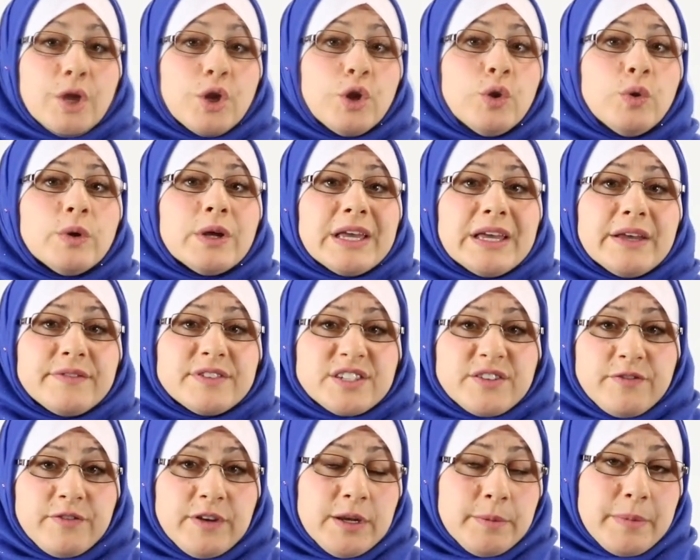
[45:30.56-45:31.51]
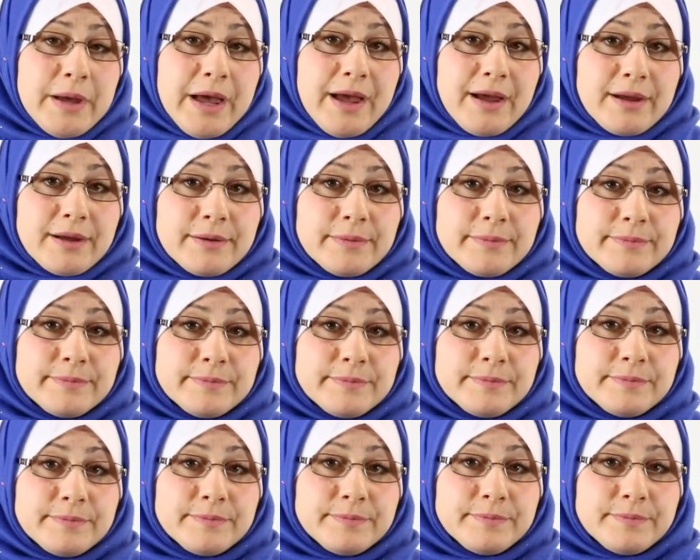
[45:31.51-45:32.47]
Who gives feedback?
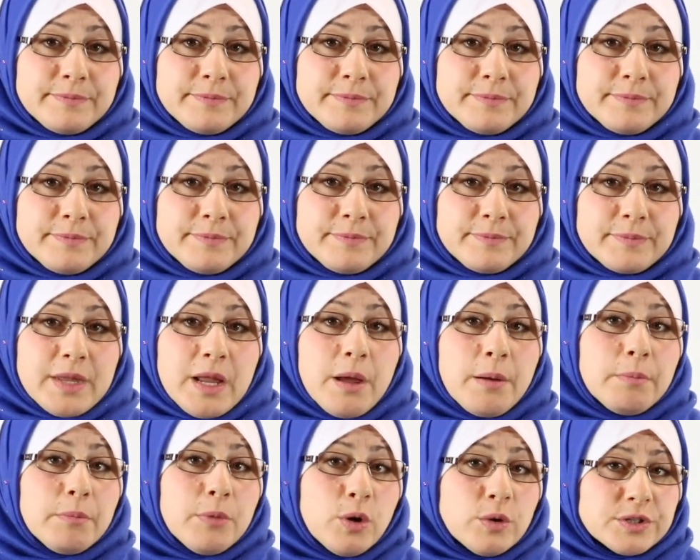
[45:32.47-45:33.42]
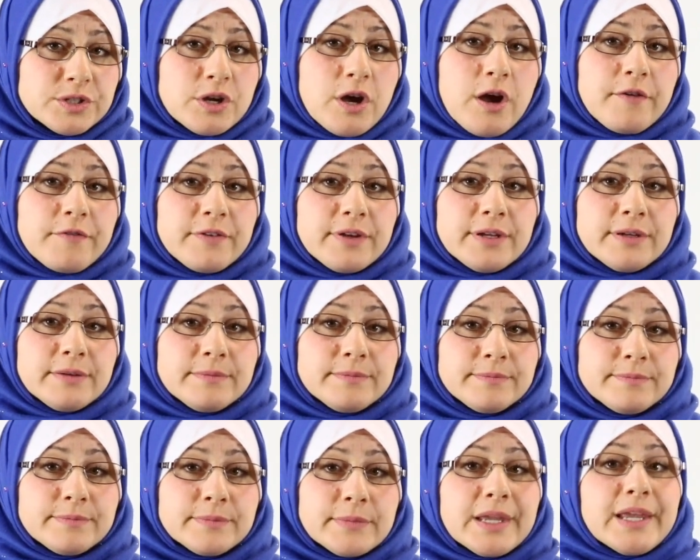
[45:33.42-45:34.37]
Most often,
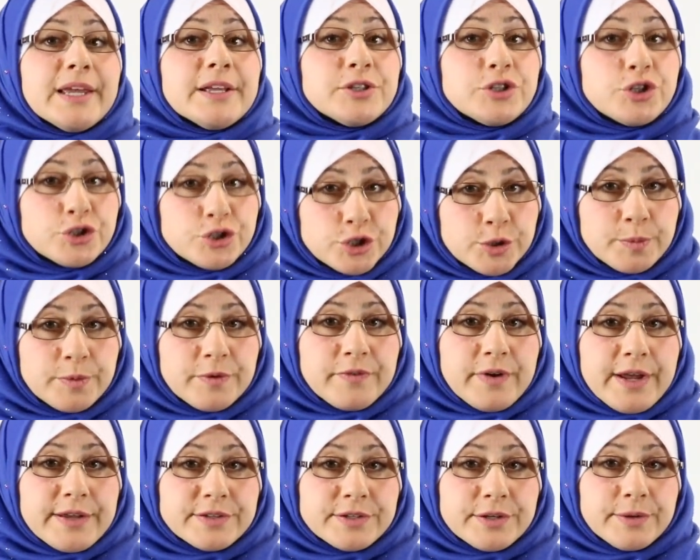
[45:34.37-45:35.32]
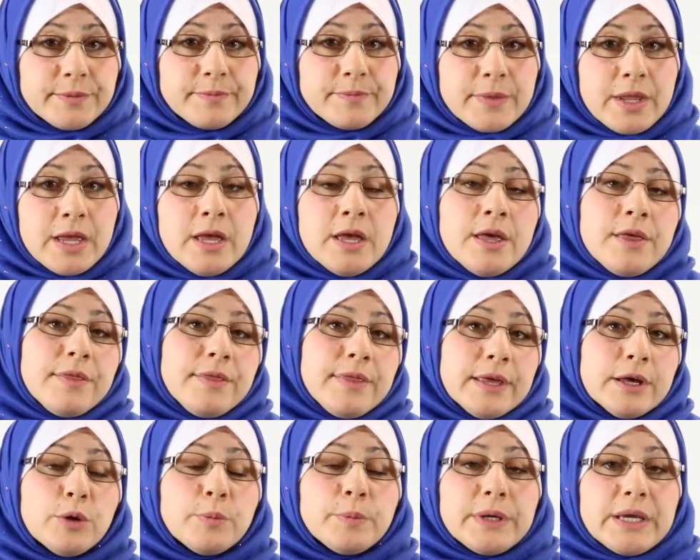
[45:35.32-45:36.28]
it's your supervisor.
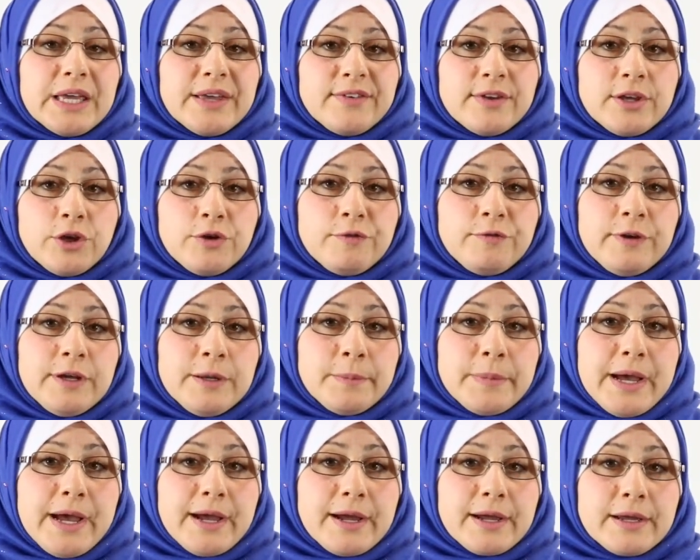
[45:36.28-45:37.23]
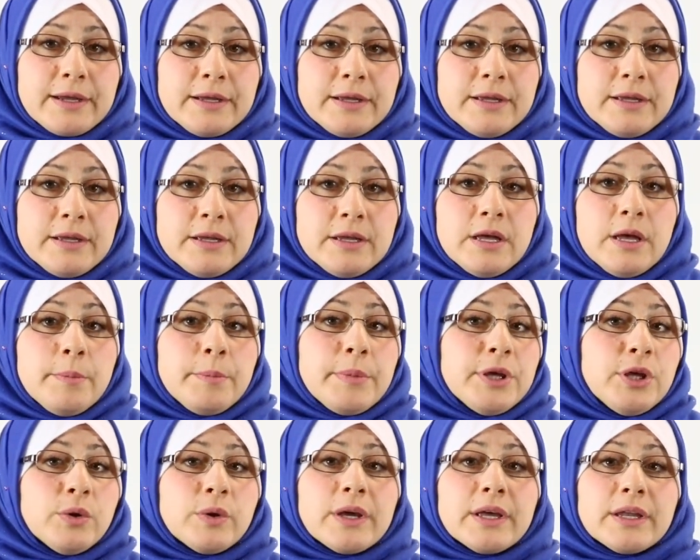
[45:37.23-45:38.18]
They'll be giving you feedback. But
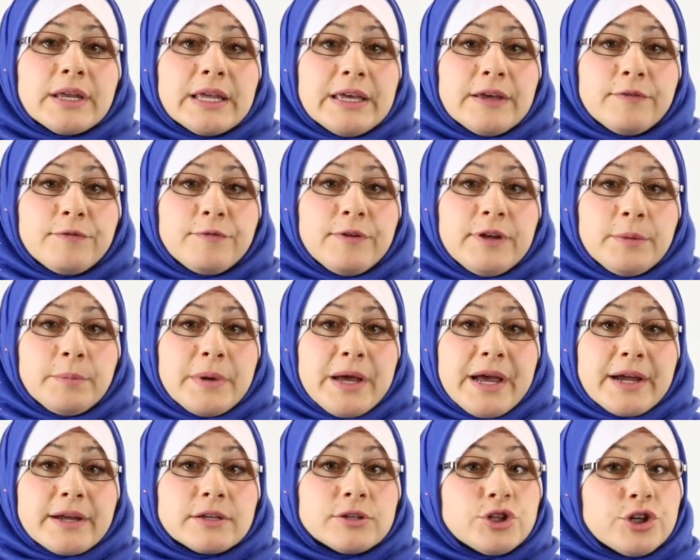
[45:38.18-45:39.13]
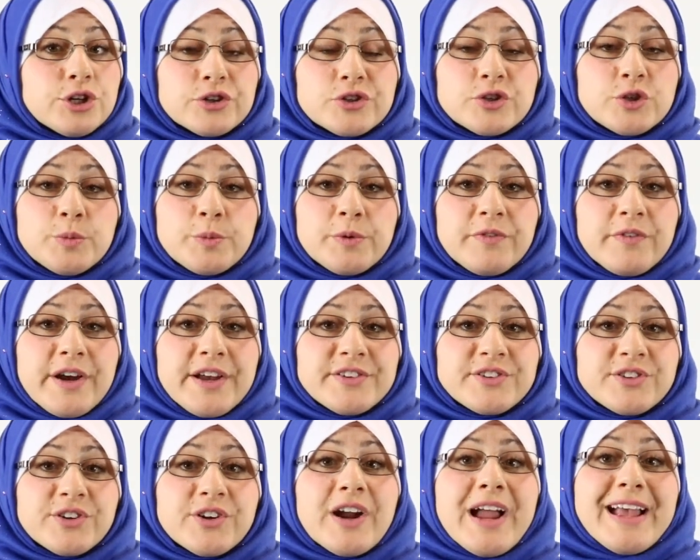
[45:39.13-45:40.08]
you can give feedback to your
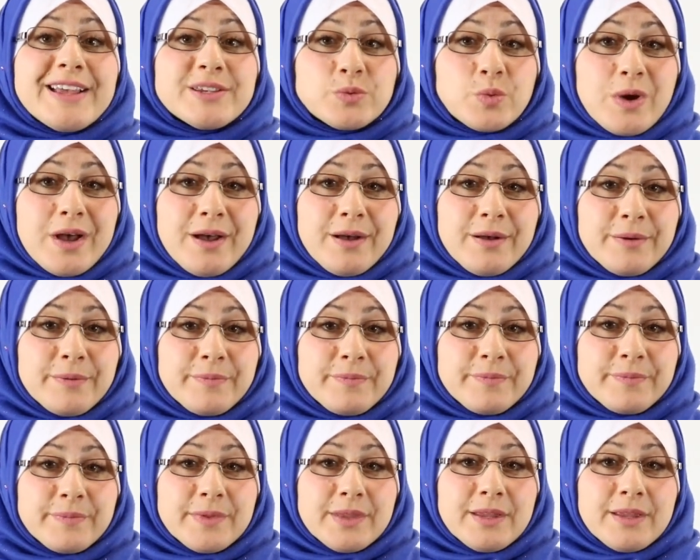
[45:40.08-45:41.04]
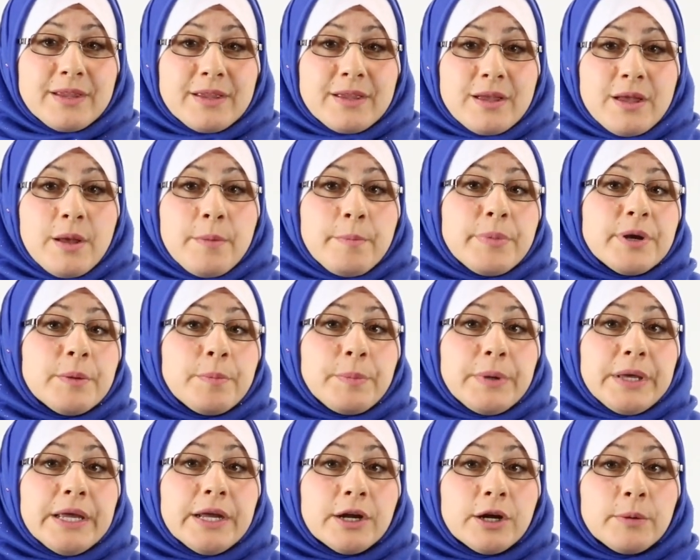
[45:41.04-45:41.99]
supervisor as well. But a
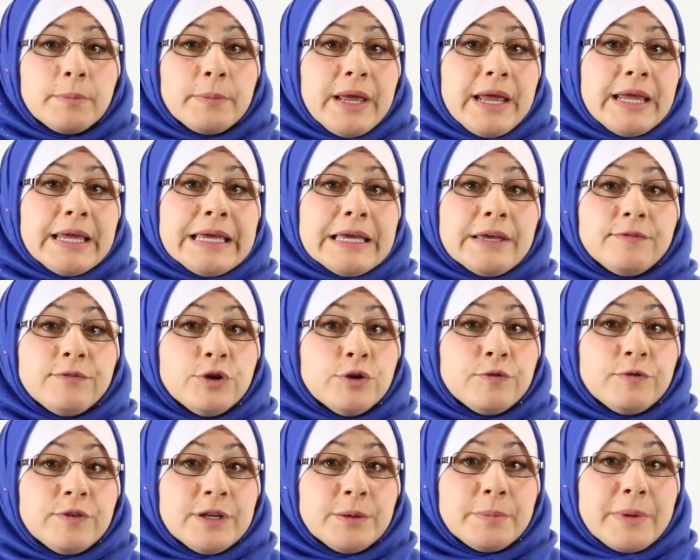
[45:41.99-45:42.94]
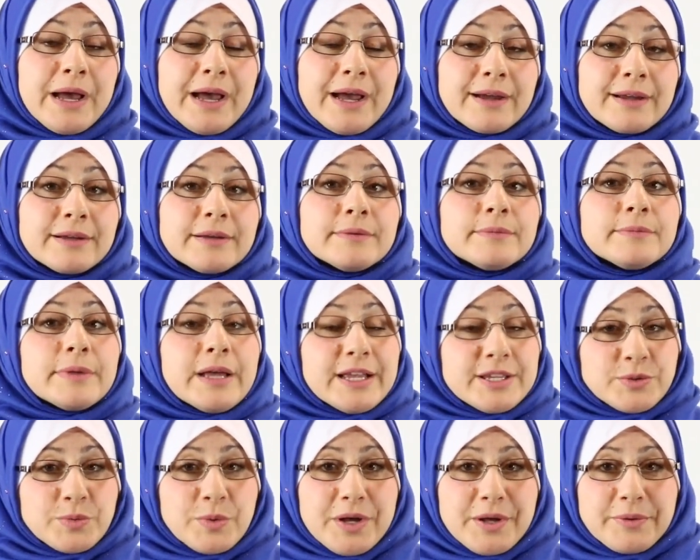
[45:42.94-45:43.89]
peer may give you feedback
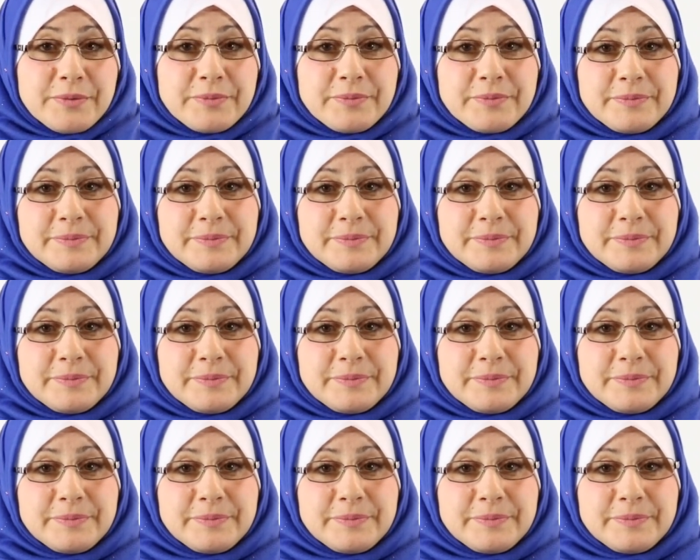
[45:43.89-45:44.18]
as well.